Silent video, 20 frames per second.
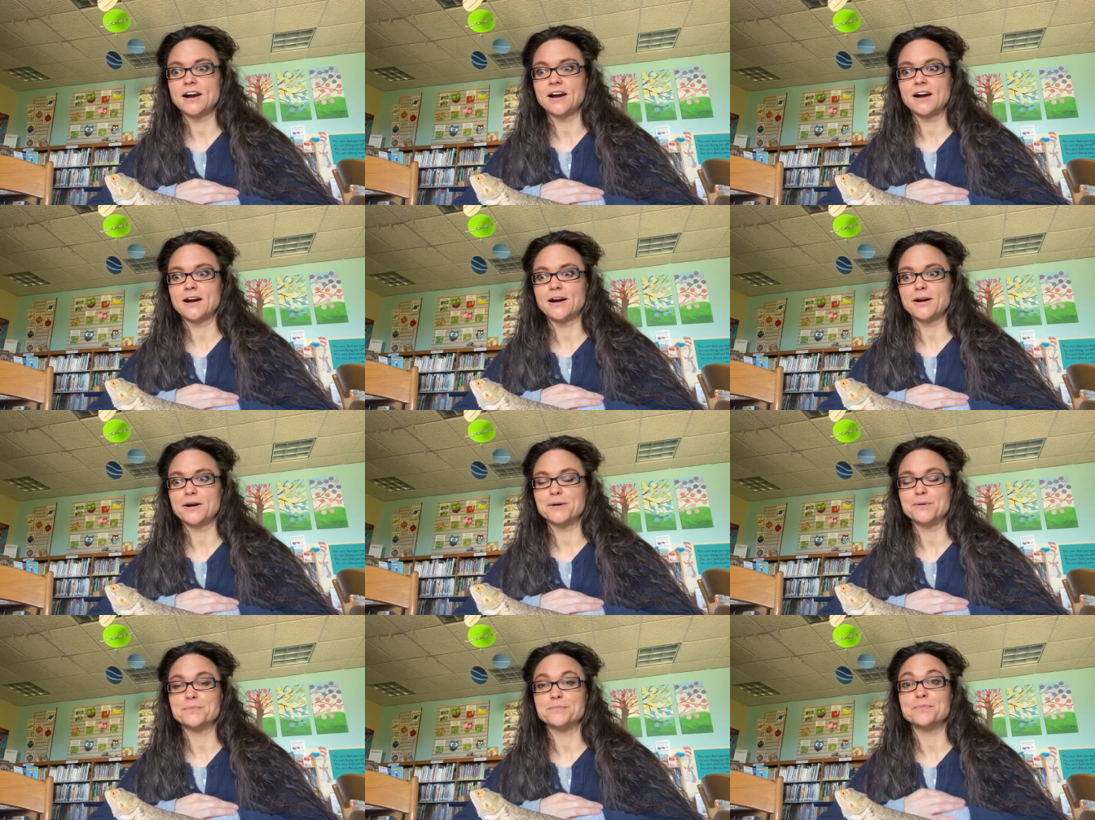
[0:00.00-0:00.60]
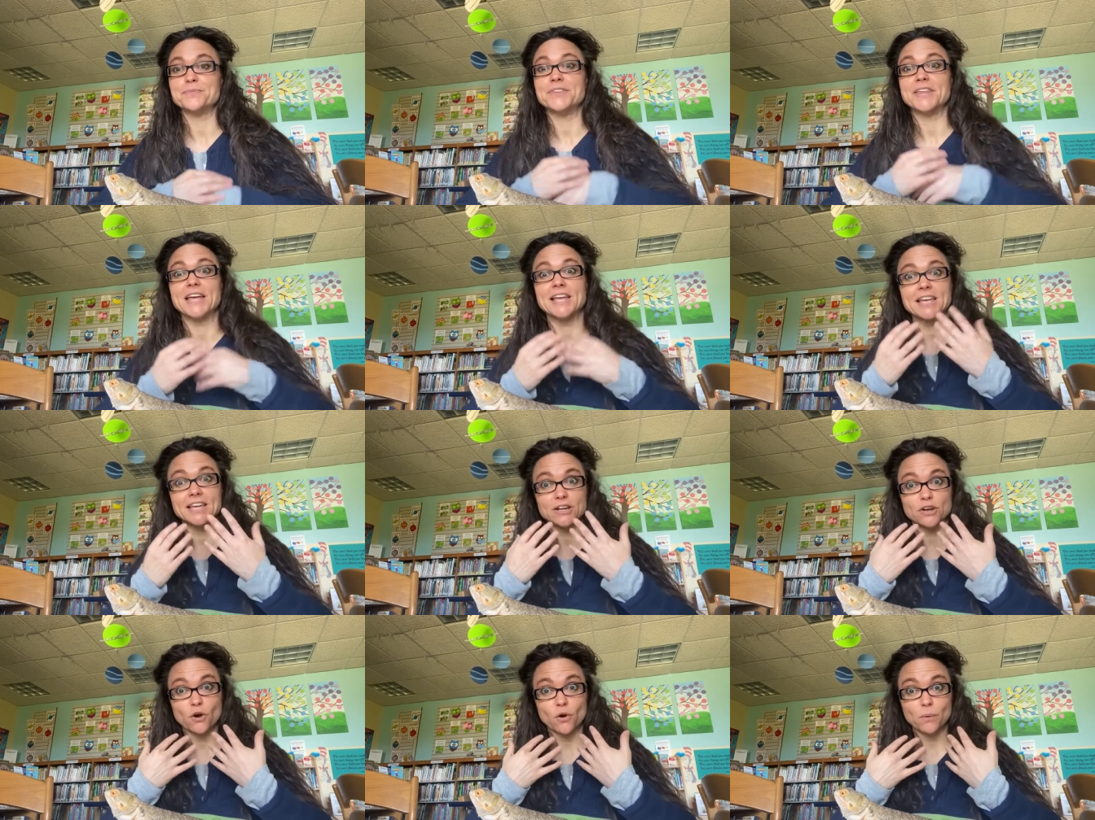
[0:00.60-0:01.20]
Um, they
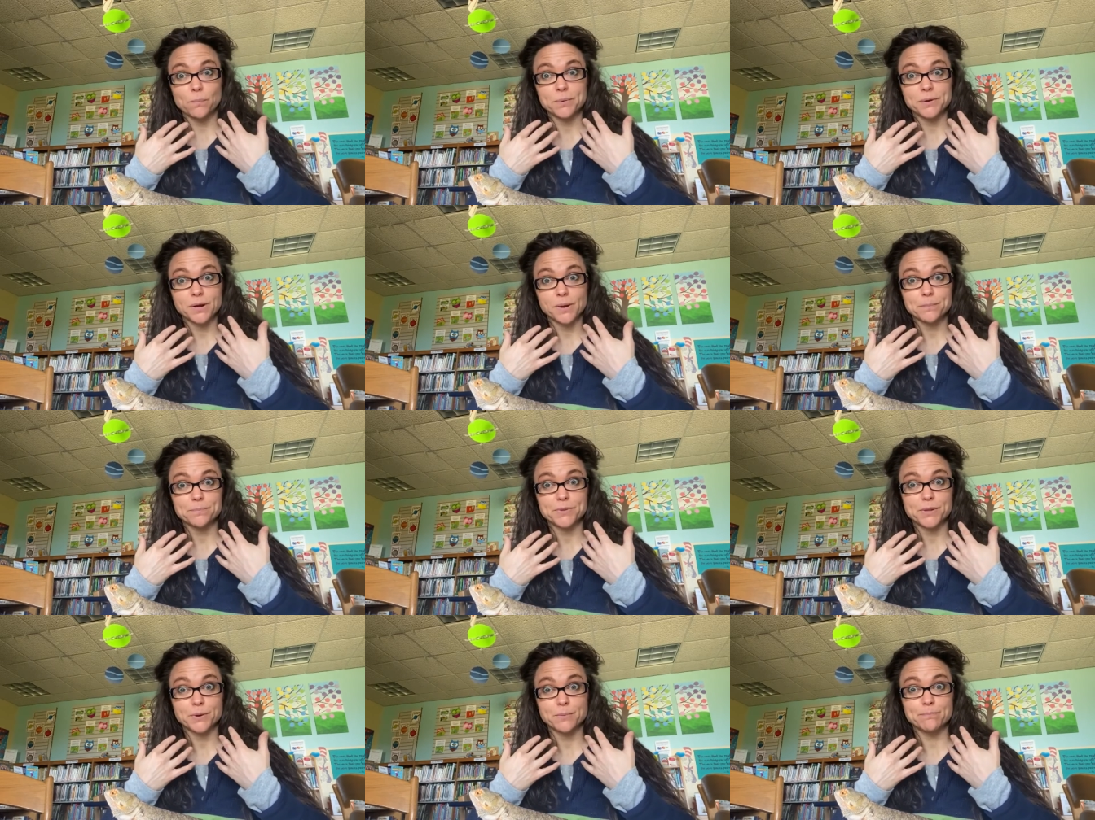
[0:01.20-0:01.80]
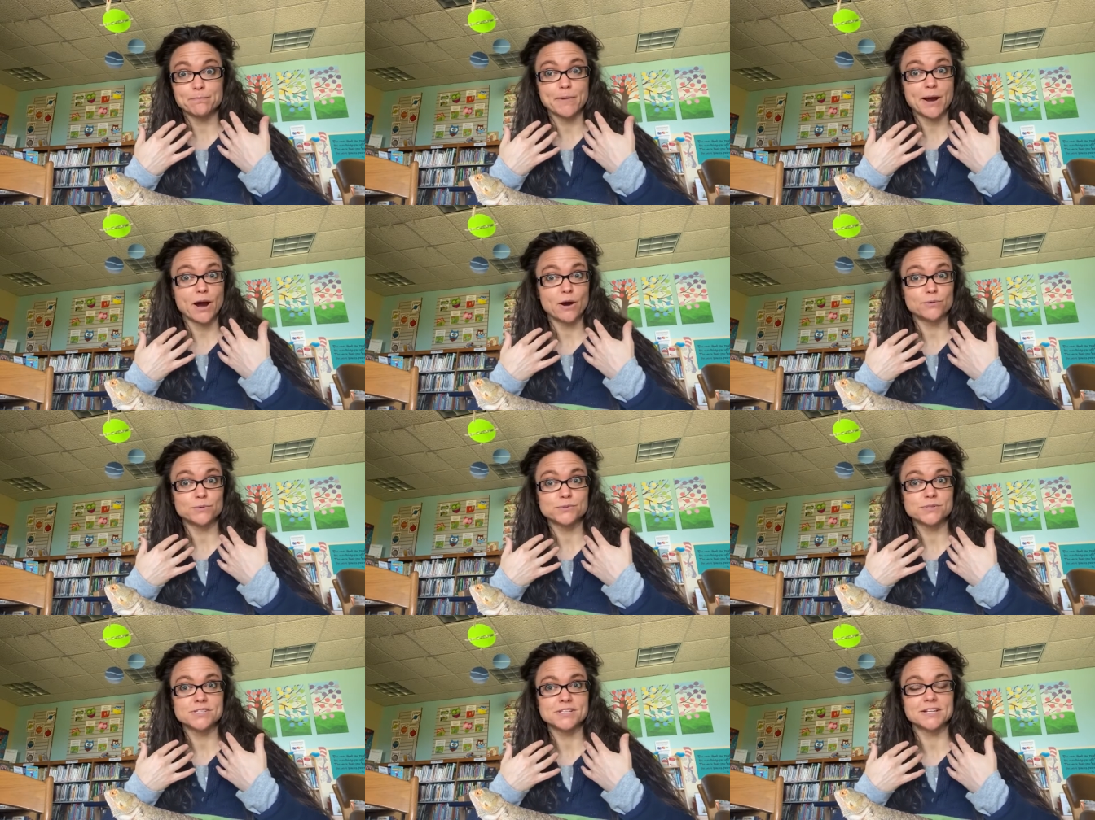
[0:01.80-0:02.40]
can open up their
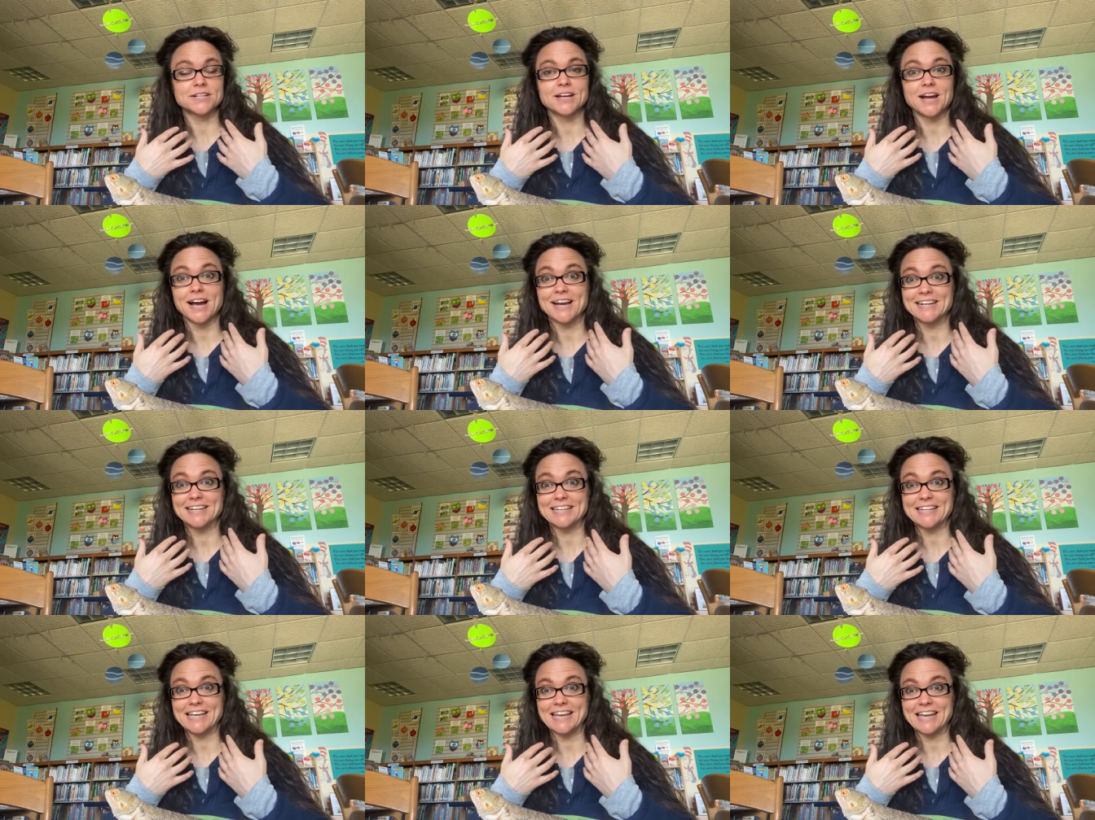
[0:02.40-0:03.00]
mouths and kind of